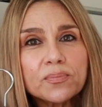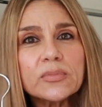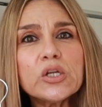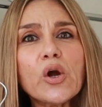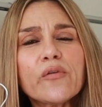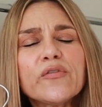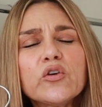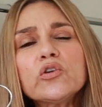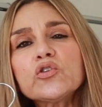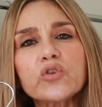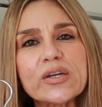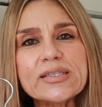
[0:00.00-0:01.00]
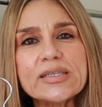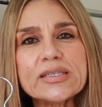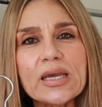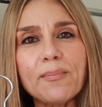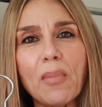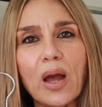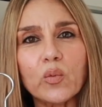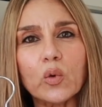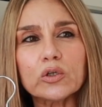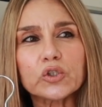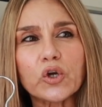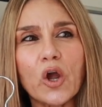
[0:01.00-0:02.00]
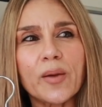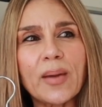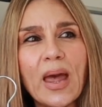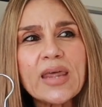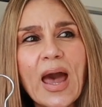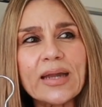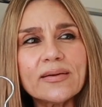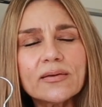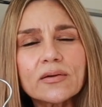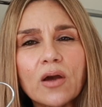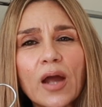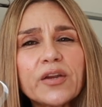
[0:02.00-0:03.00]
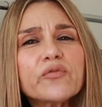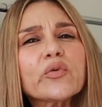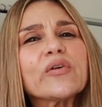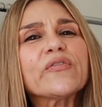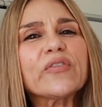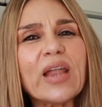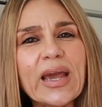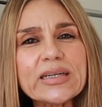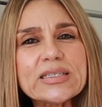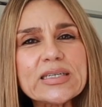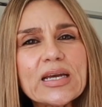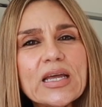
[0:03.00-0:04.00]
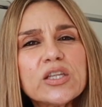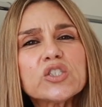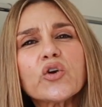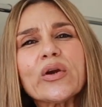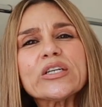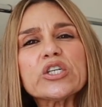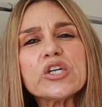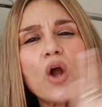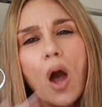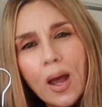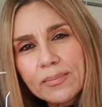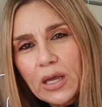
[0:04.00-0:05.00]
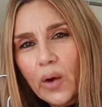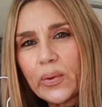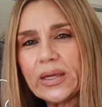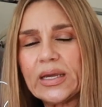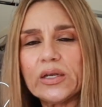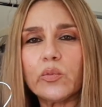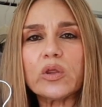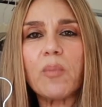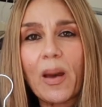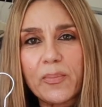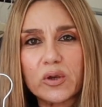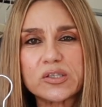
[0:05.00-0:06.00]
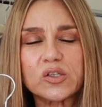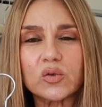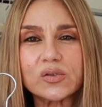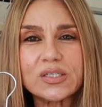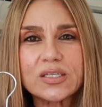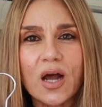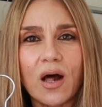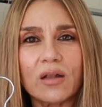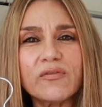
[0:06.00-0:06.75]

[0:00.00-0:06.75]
a few dresses in my wardrobe that kind of reflect the direction I'm going in with my personal style.